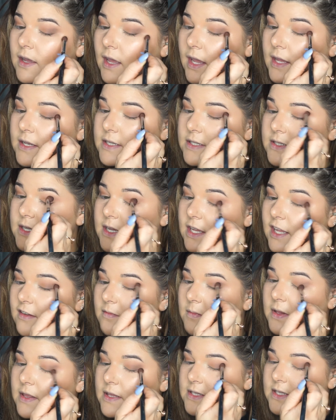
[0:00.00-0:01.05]
it doesn't give
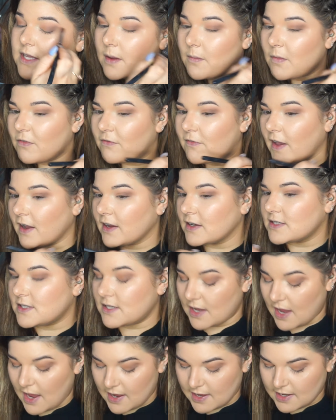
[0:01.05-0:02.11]
me the same effect
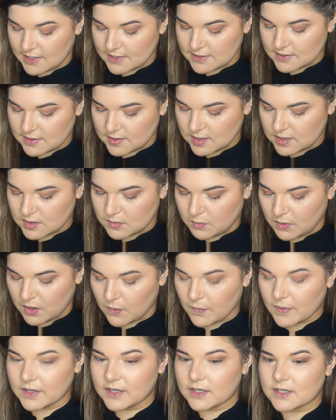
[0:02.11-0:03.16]
as this big
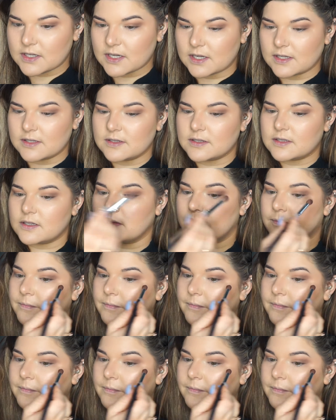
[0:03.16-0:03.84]
one does.